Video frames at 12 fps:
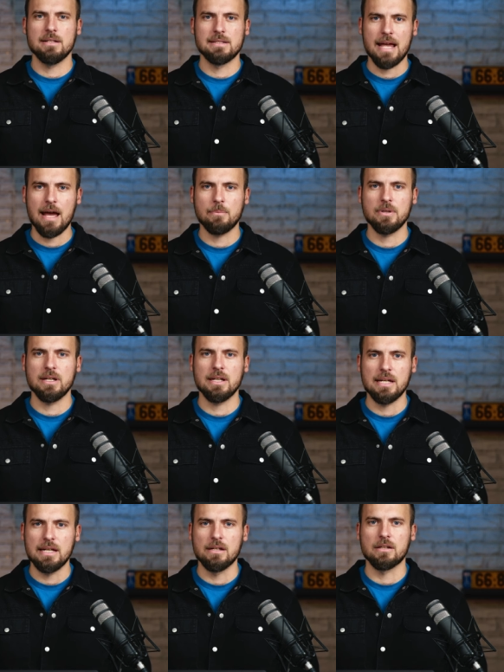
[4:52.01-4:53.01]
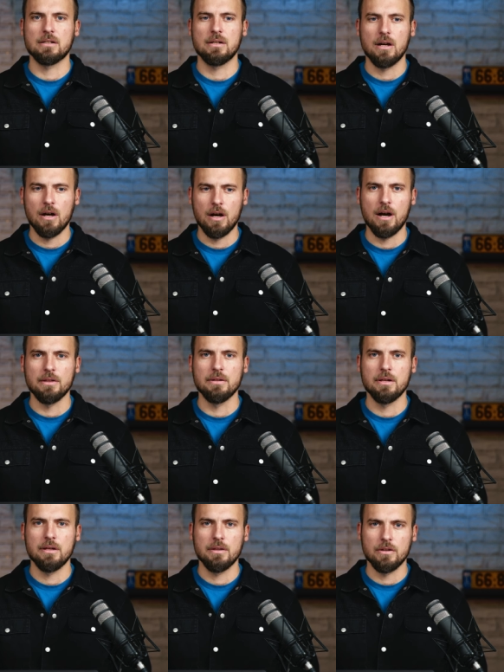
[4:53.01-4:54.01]
is happening here
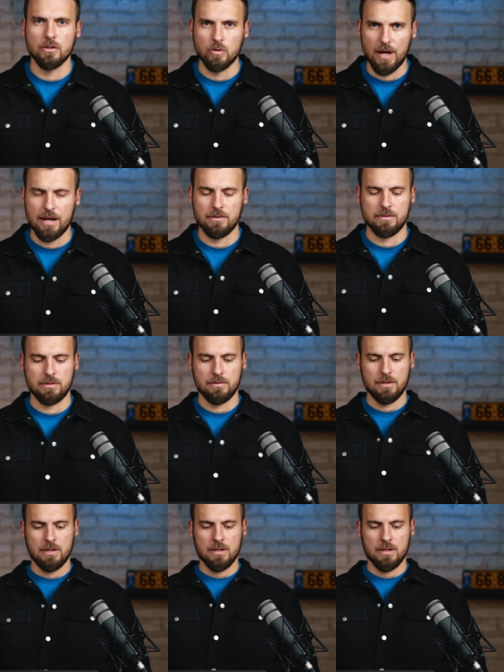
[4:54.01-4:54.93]
on the ground.